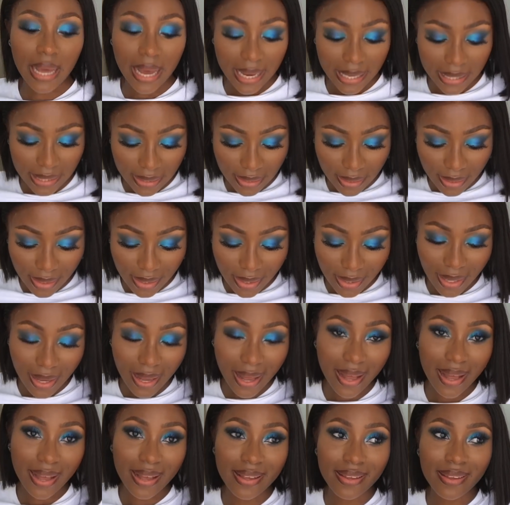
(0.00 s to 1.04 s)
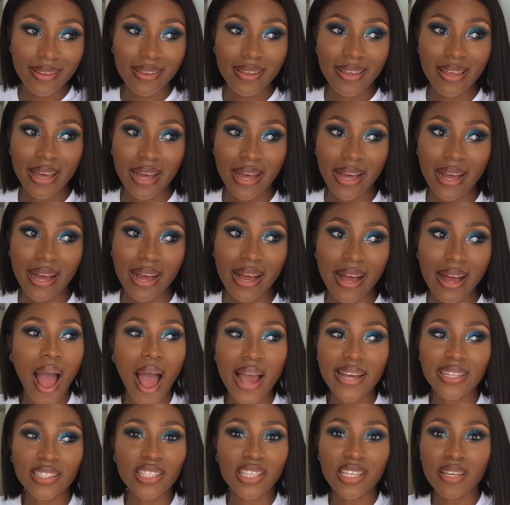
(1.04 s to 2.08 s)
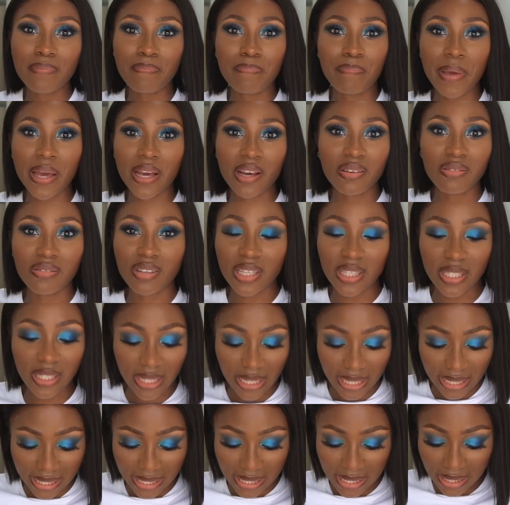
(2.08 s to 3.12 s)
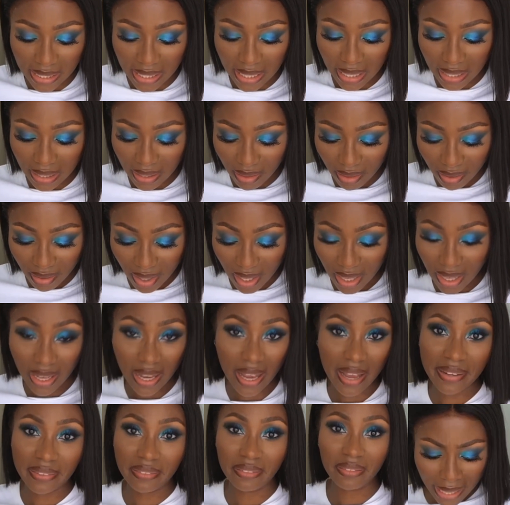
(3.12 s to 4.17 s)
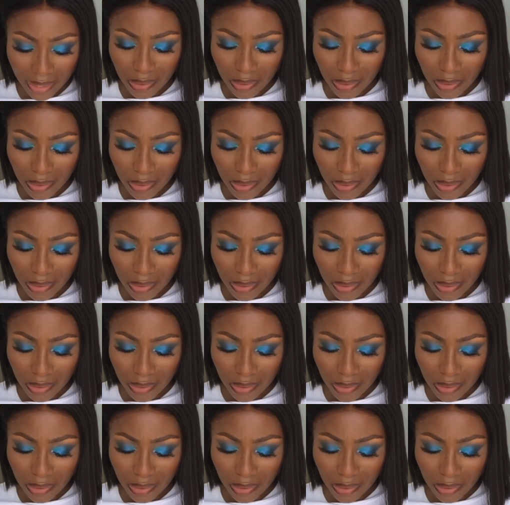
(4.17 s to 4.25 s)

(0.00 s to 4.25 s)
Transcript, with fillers: And yeah, I didn't bake cookies yesterday again.